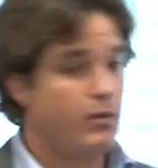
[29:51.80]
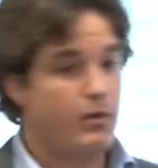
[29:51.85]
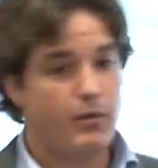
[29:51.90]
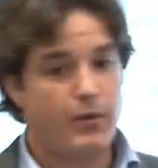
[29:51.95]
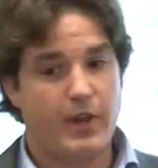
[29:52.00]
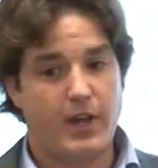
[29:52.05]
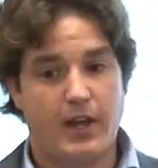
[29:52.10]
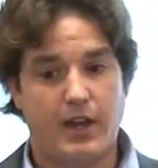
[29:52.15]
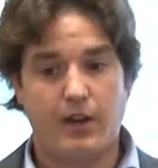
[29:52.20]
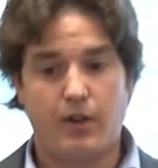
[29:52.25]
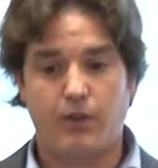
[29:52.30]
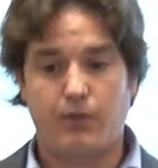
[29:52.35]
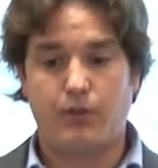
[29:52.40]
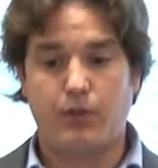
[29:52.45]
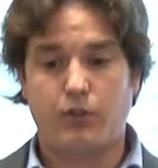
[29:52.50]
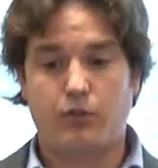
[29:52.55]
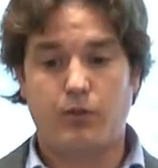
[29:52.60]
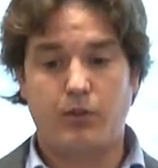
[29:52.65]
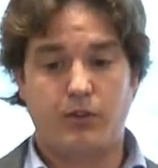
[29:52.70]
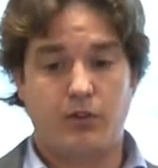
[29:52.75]
when we had our
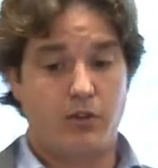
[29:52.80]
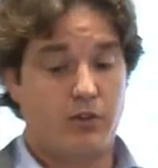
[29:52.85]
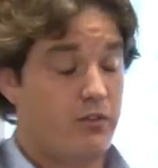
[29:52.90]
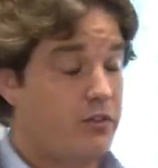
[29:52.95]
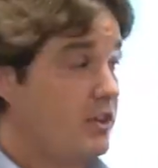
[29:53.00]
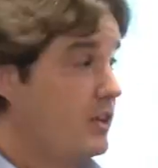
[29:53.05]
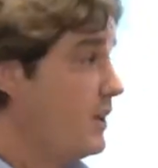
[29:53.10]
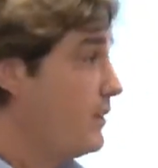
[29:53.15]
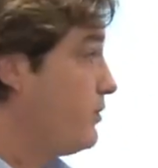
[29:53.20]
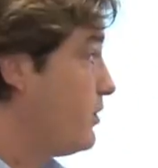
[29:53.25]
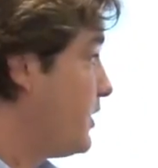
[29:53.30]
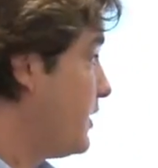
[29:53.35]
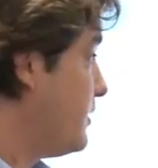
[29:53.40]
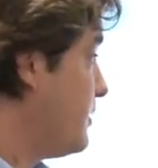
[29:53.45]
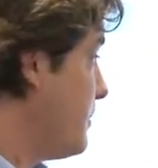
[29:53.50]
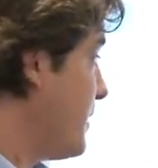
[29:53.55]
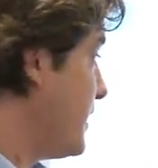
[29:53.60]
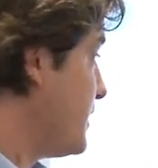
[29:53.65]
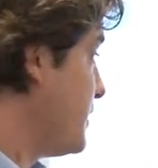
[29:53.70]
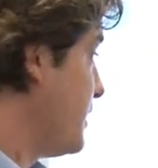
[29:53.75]
first returns, and as you
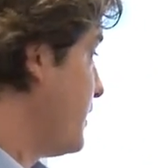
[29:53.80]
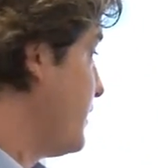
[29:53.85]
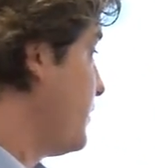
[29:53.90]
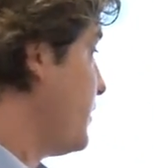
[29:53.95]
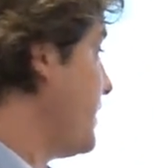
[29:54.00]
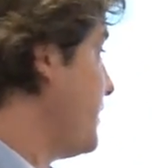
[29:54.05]
can imagine, as you